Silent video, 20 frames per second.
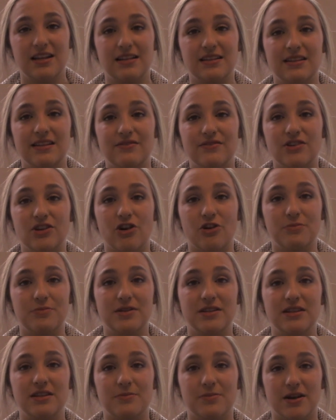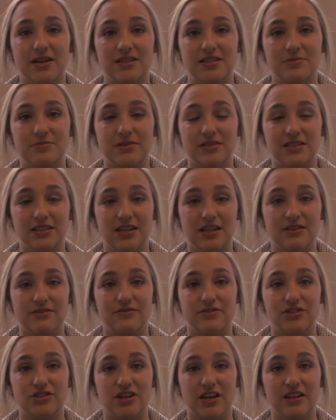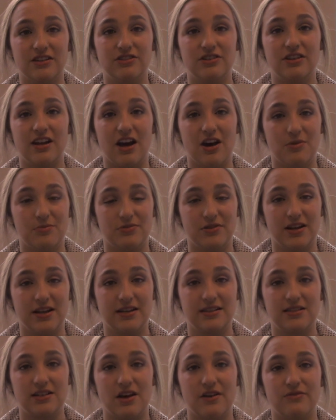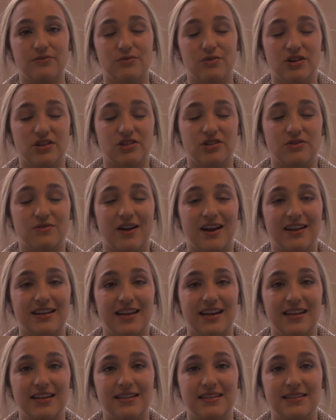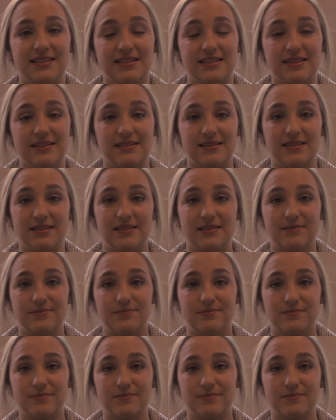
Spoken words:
leaving open the possibility for childhood outbreaks of once eradicated diseases.